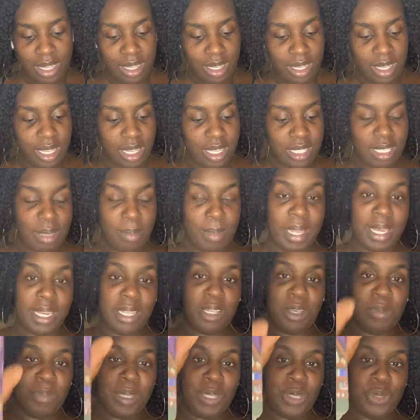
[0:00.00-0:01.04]
Yeah, somebody
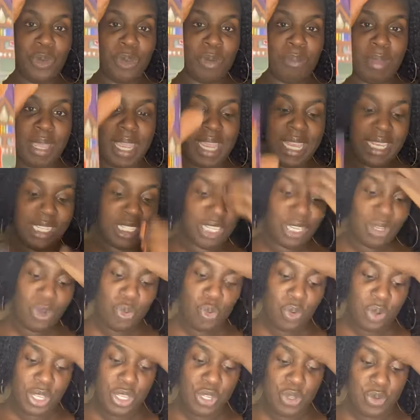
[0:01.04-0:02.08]
could be doing magic
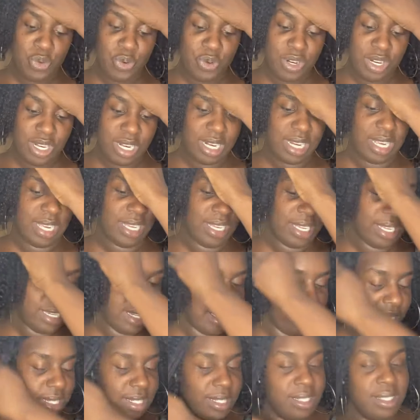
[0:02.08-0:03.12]
on your,
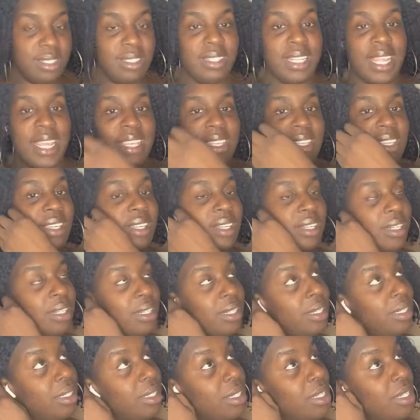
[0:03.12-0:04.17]
like your
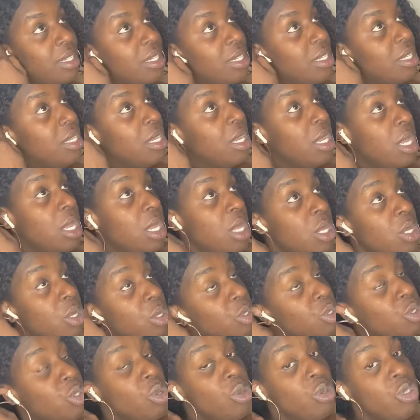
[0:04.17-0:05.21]

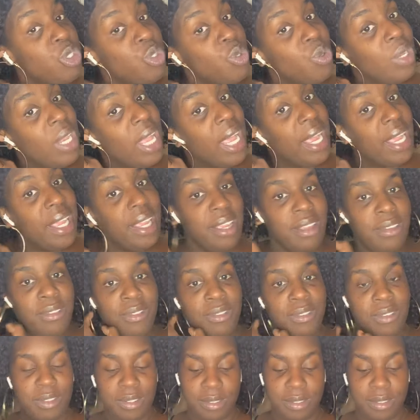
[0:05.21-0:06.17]
social life.